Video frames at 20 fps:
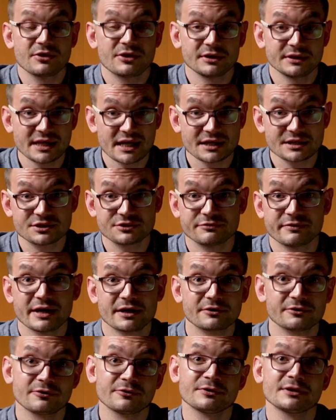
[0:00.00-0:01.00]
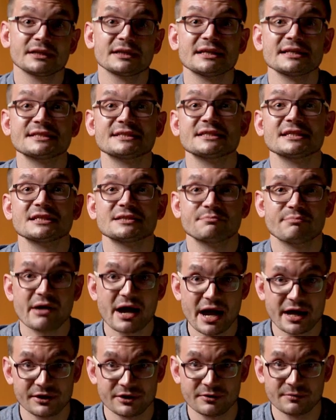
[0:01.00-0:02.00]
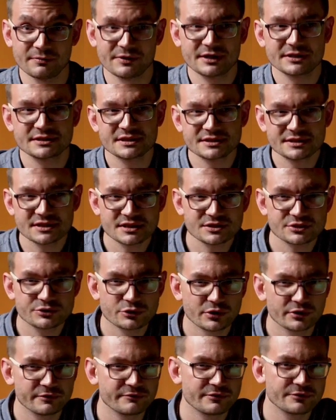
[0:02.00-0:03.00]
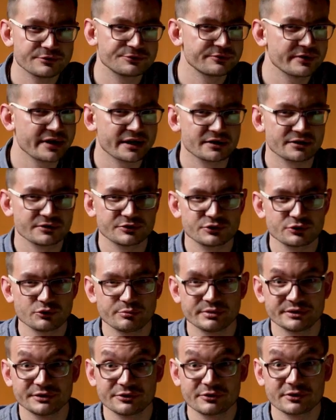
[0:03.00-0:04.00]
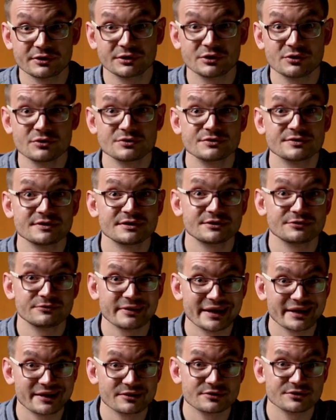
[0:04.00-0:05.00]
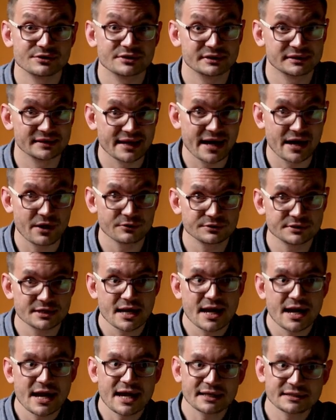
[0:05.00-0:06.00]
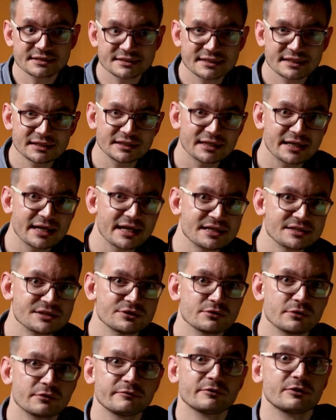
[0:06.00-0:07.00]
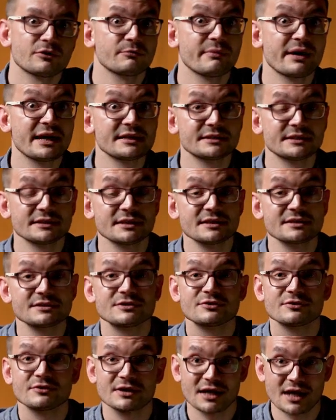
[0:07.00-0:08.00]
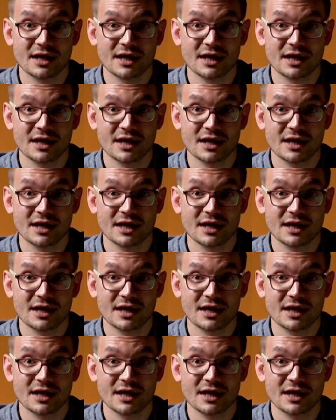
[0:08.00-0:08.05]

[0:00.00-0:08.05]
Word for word: The next tracker on the list is Binom. This is a server tracker too, but you can use the tracker's cloud and delegate server maintenance to the